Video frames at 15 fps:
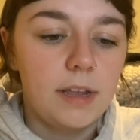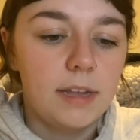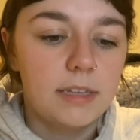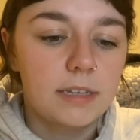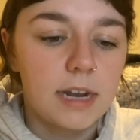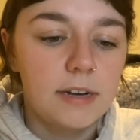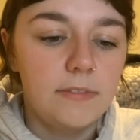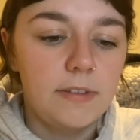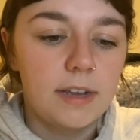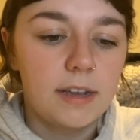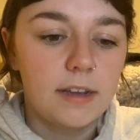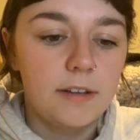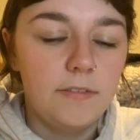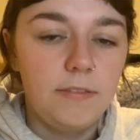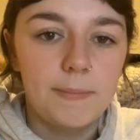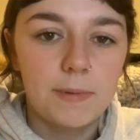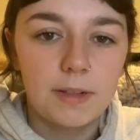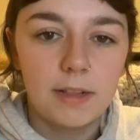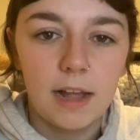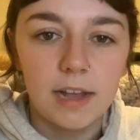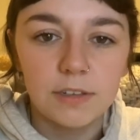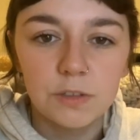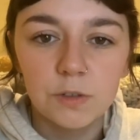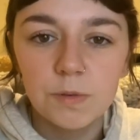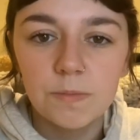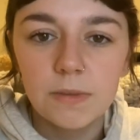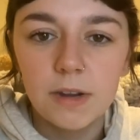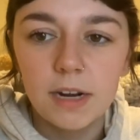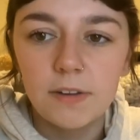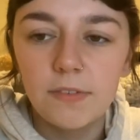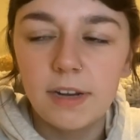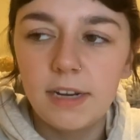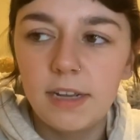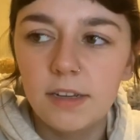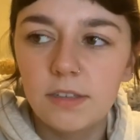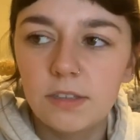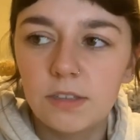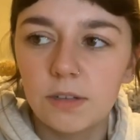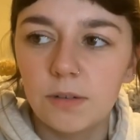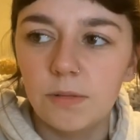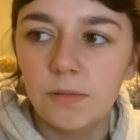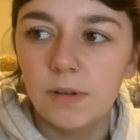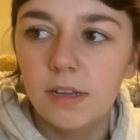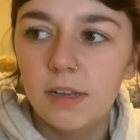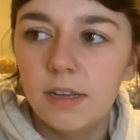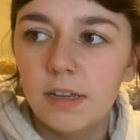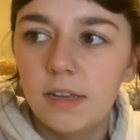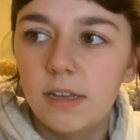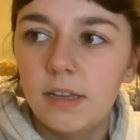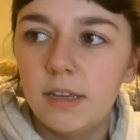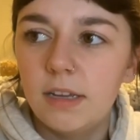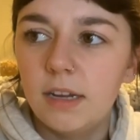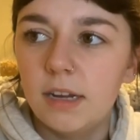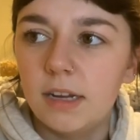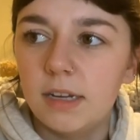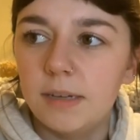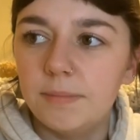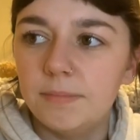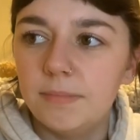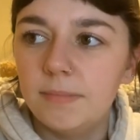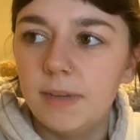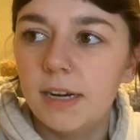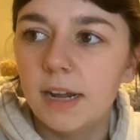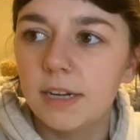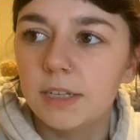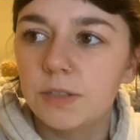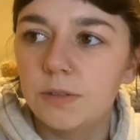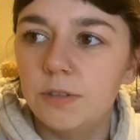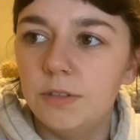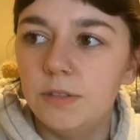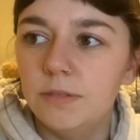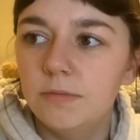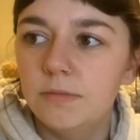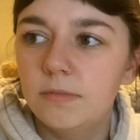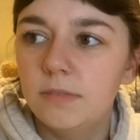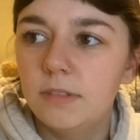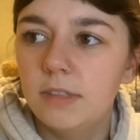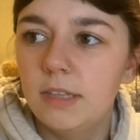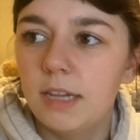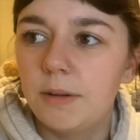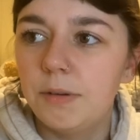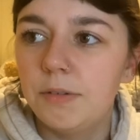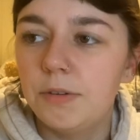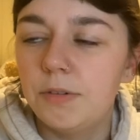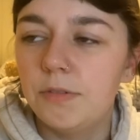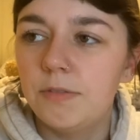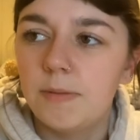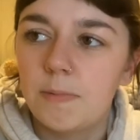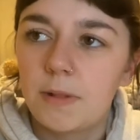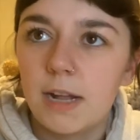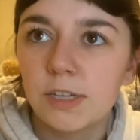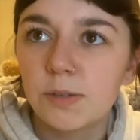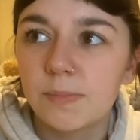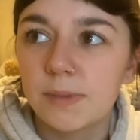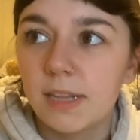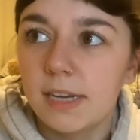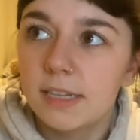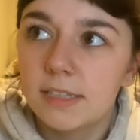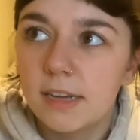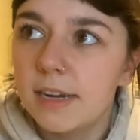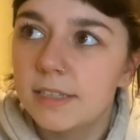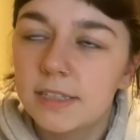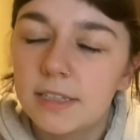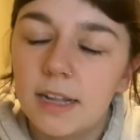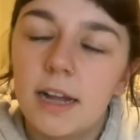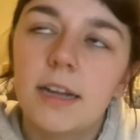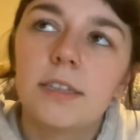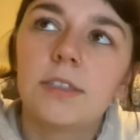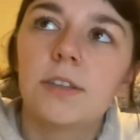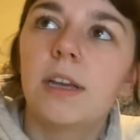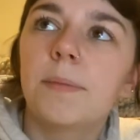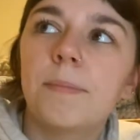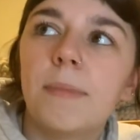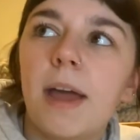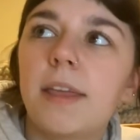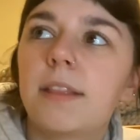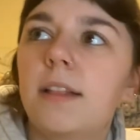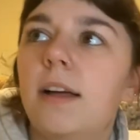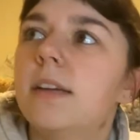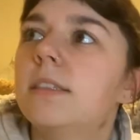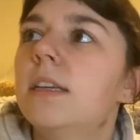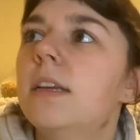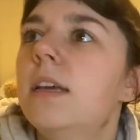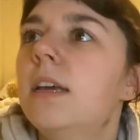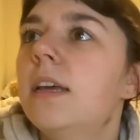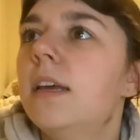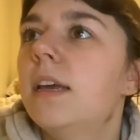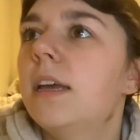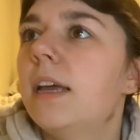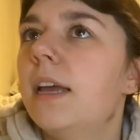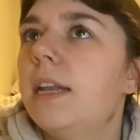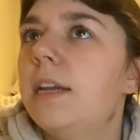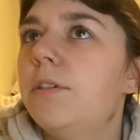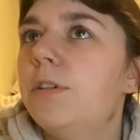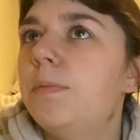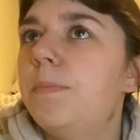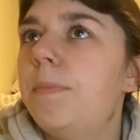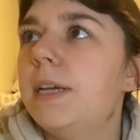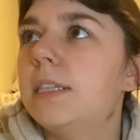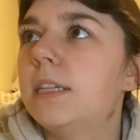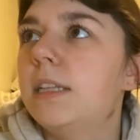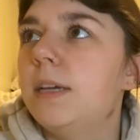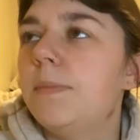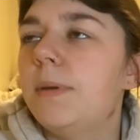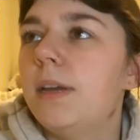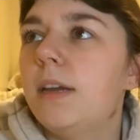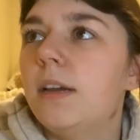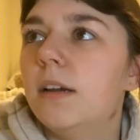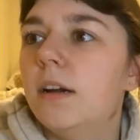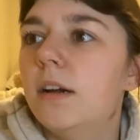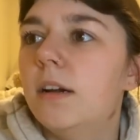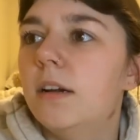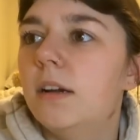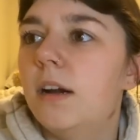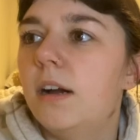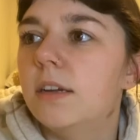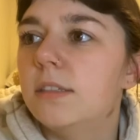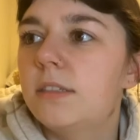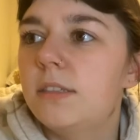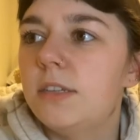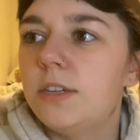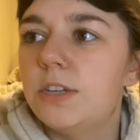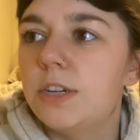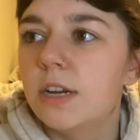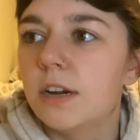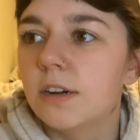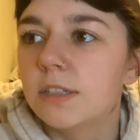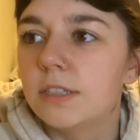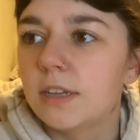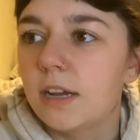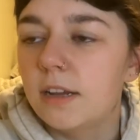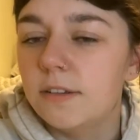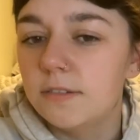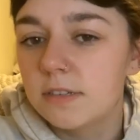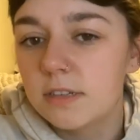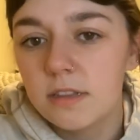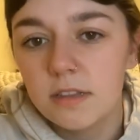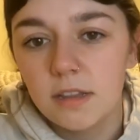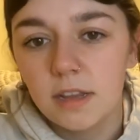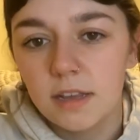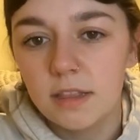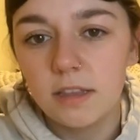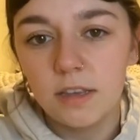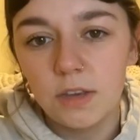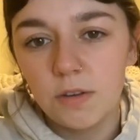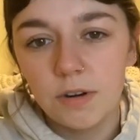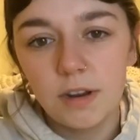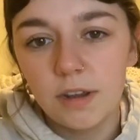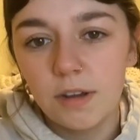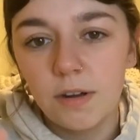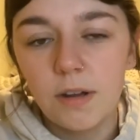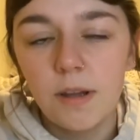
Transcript: it's kind of like a flipped classroom kind of idea. So in high school, like we would do a flipped classroom in like science class or like math class, and it would basically be us teaching ourselves like the unit,